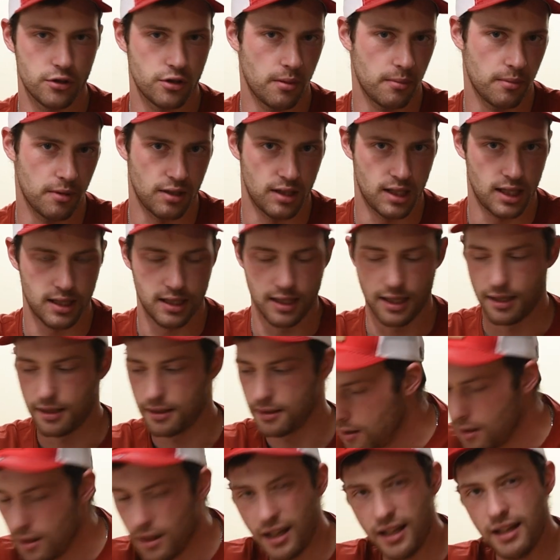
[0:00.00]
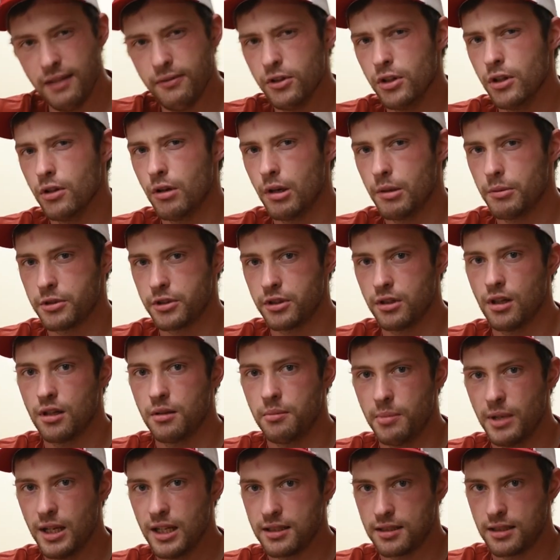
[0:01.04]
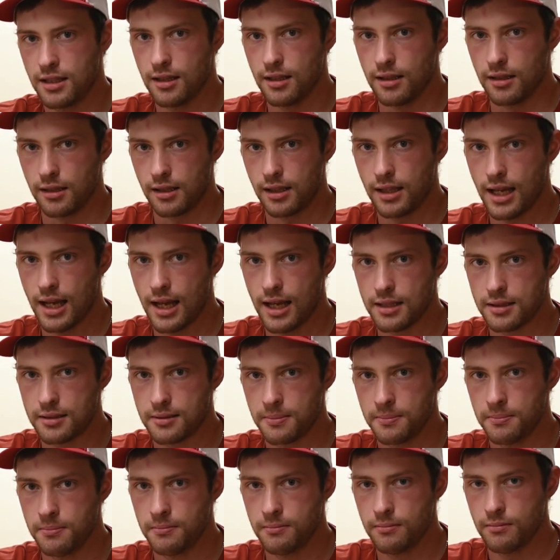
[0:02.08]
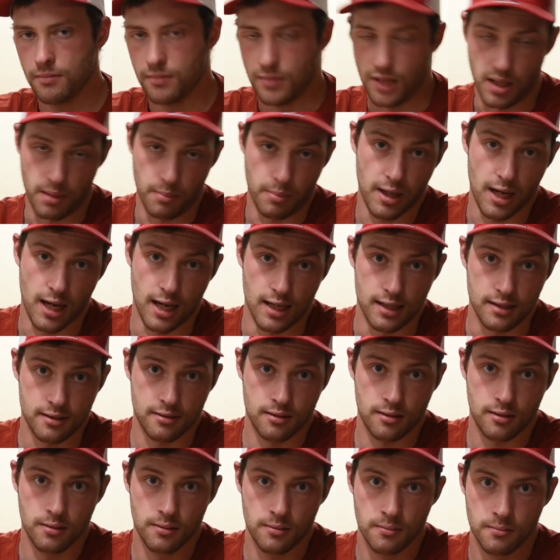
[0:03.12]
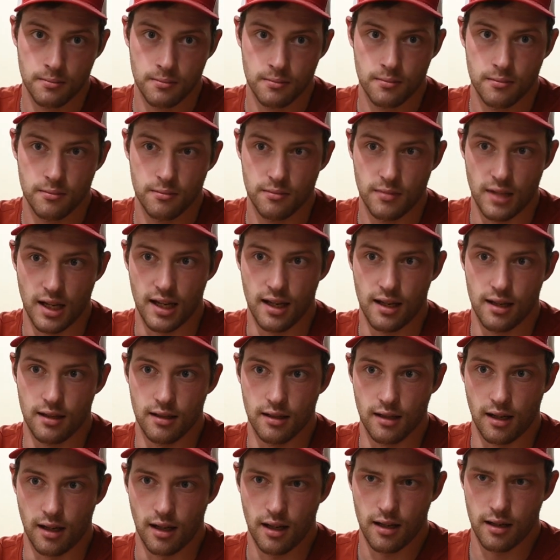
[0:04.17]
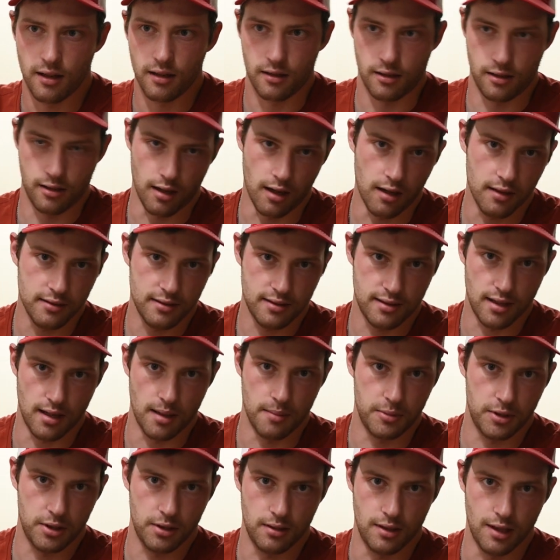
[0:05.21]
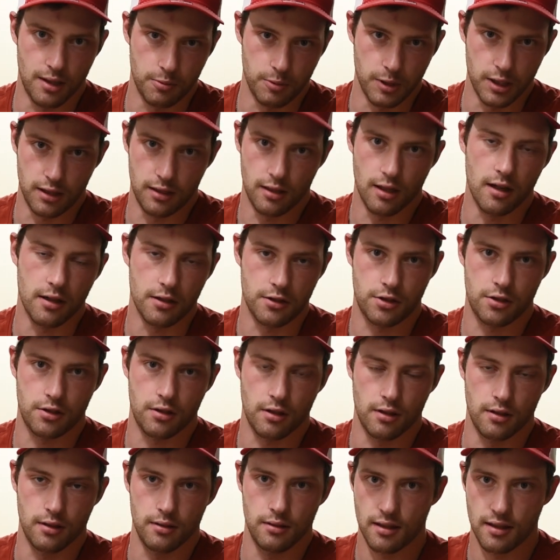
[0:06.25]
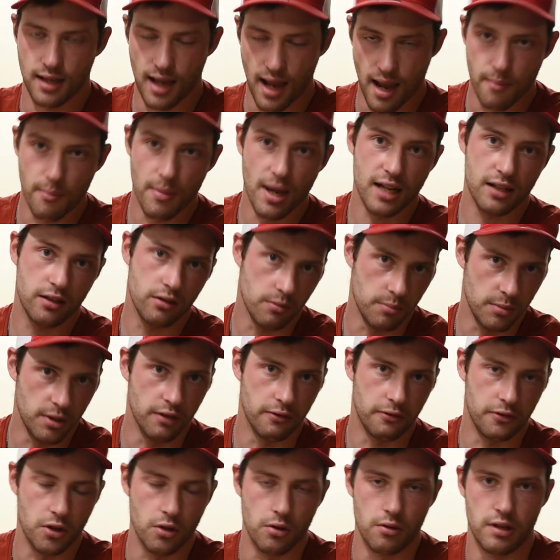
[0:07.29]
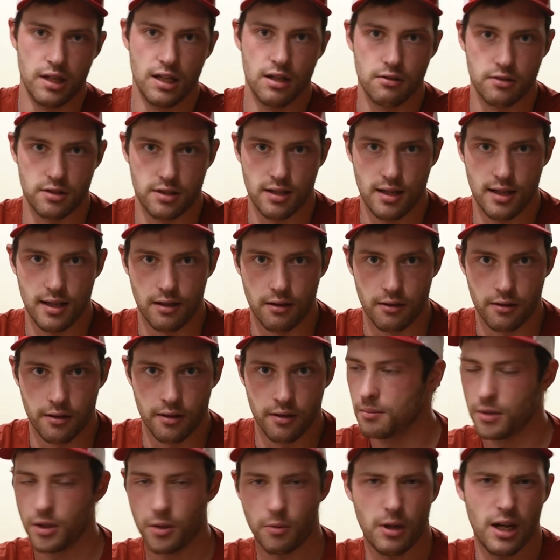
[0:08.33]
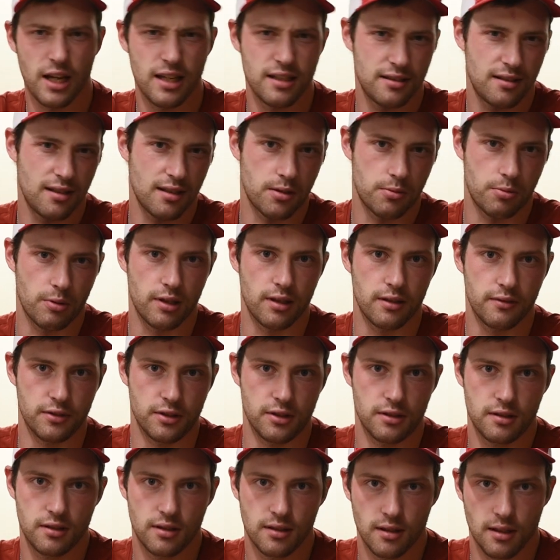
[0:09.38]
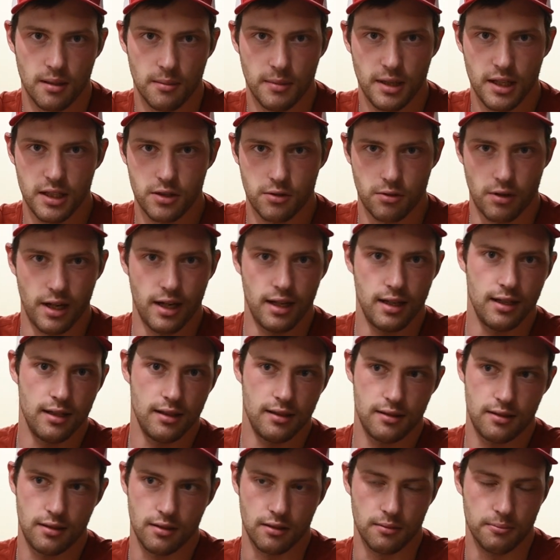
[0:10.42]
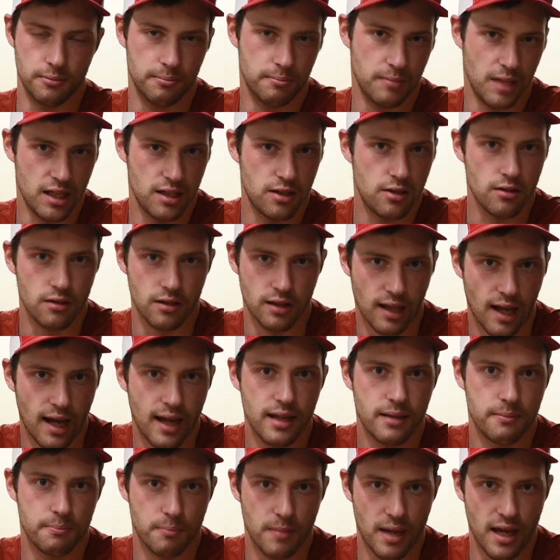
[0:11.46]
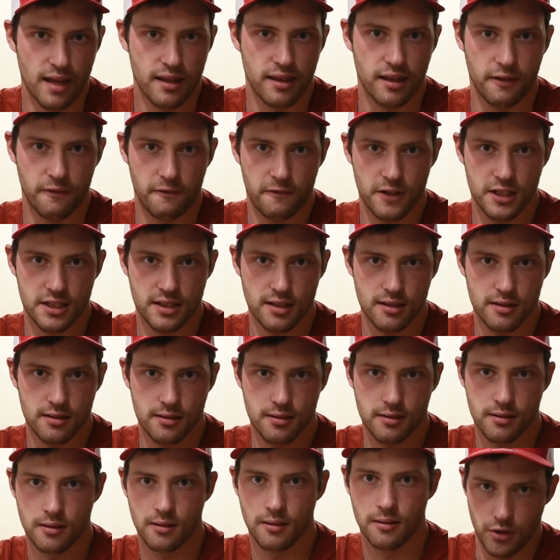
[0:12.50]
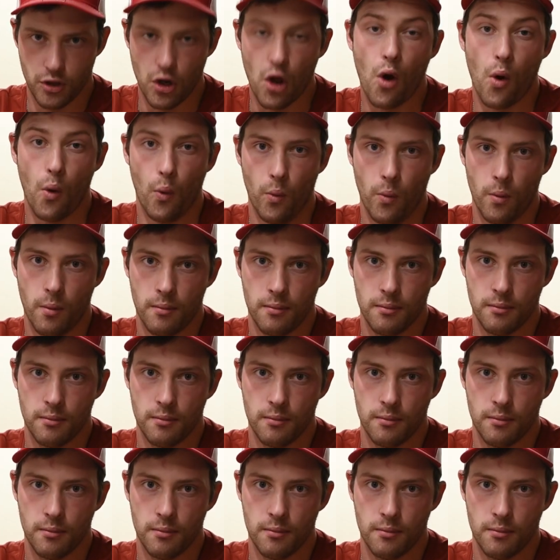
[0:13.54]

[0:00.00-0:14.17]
something like that. And even though I was not the best kid in class, I passed, and a lot of the concept that we touched came back to me a few years later. But why is this relevant? Am I trying to make you like math and physics? No.